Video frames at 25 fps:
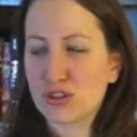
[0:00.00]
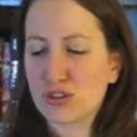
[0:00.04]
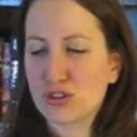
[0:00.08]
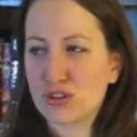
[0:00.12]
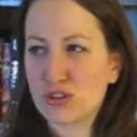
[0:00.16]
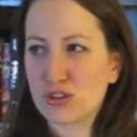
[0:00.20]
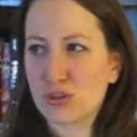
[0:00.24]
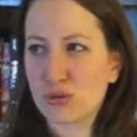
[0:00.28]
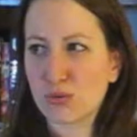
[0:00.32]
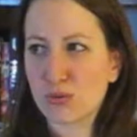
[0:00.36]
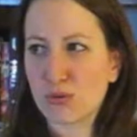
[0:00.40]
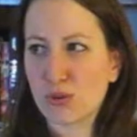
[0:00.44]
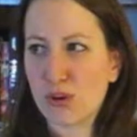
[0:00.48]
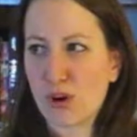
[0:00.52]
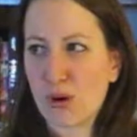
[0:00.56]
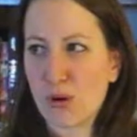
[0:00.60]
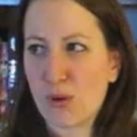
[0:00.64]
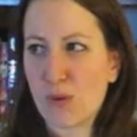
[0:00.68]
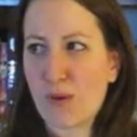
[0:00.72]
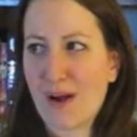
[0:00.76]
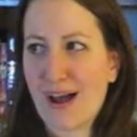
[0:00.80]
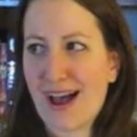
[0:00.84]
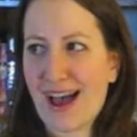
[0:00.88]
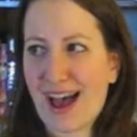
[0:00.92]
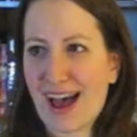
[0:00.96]
to
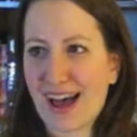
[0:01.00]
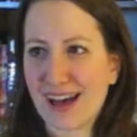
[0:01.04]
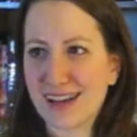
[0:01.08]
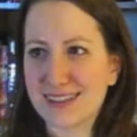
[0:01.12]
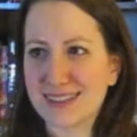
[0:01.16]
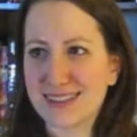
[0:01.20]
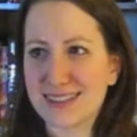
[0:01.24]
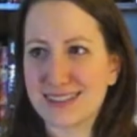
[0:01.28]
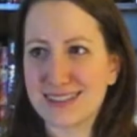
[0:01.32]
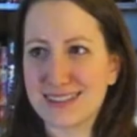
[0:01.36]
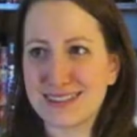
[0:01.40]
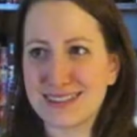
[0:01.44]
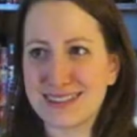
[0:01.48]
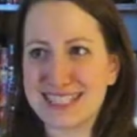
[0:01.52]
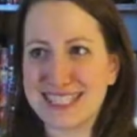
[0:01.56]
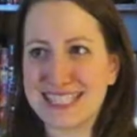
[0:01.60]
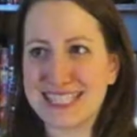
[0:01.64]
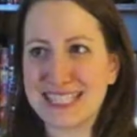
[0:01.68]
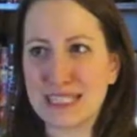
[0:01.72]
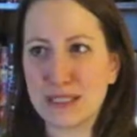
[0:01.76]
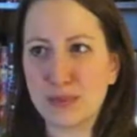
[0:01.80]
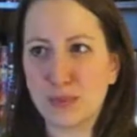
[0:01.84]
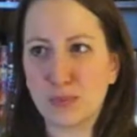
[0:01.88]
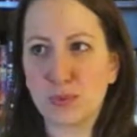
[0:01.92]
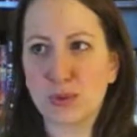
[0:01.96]
go as
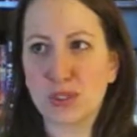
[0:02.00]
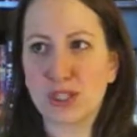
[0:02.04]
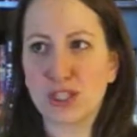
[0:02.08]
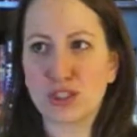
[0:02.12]
deep